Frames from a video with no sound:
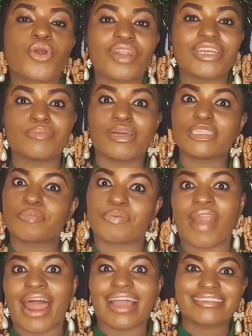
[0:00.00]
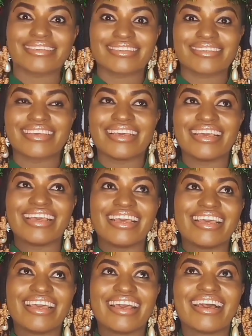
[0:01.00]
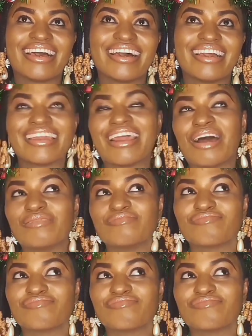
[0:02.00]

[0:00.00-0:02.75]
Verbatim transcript: Christmas pranks. You know,